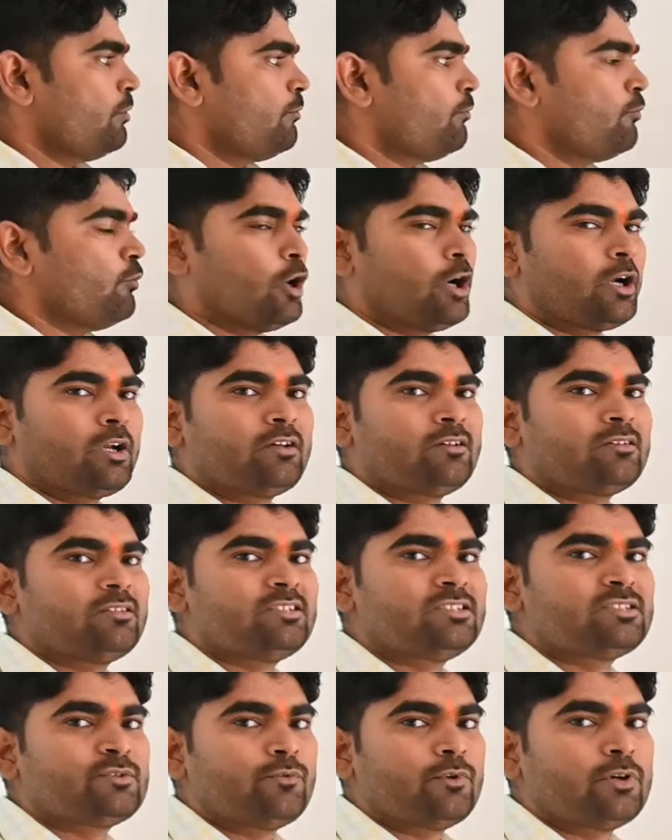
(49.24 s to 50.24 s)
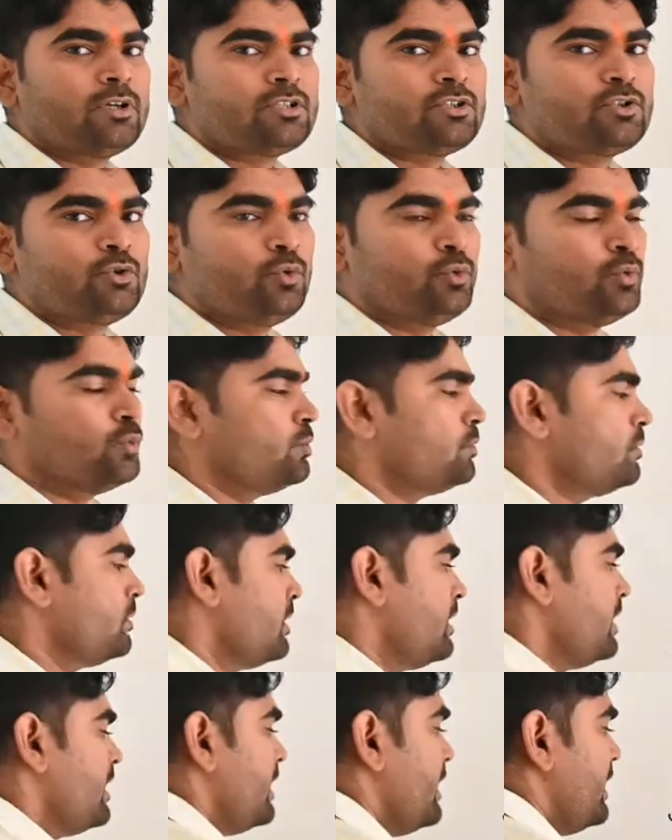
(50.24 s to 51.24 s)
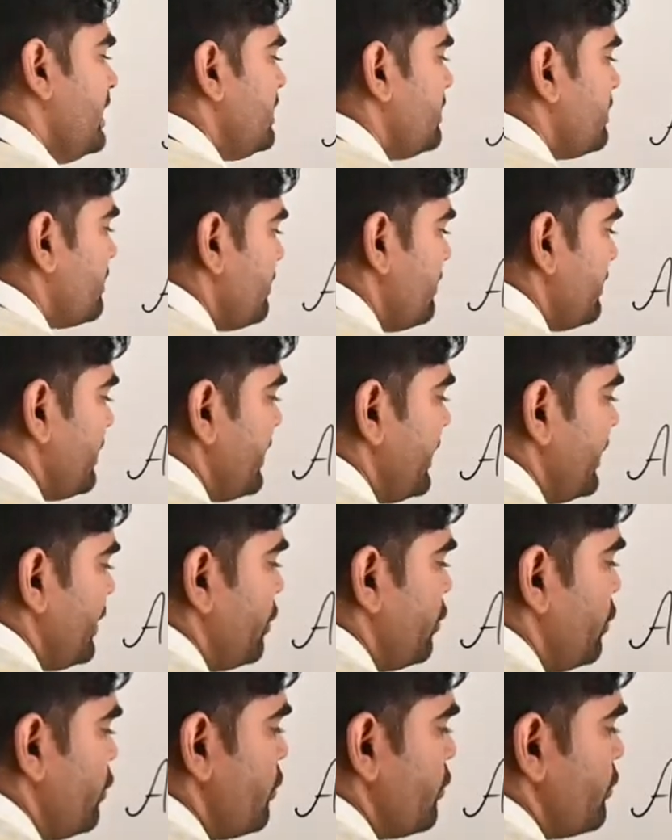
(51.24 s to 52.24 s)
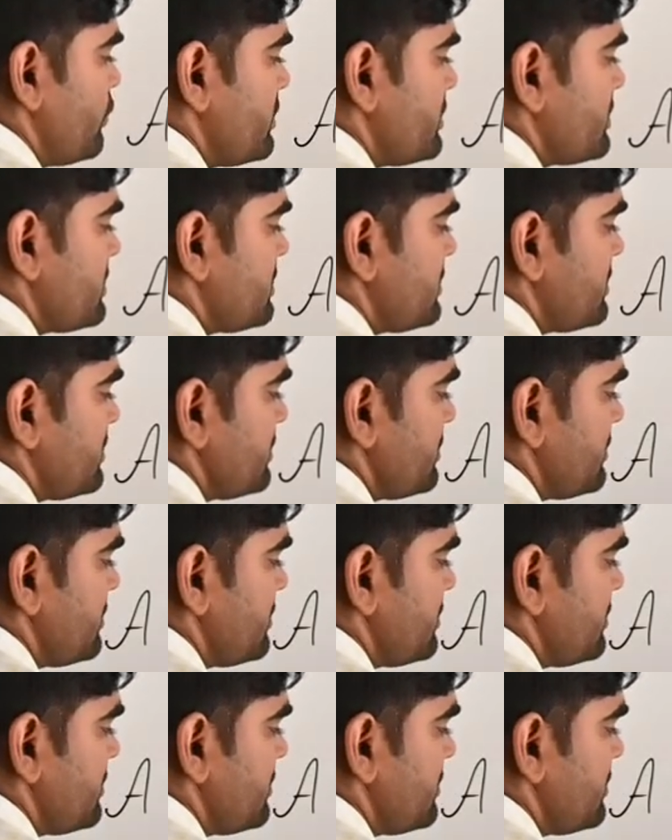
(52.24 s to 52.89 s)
what does this word do? It denotes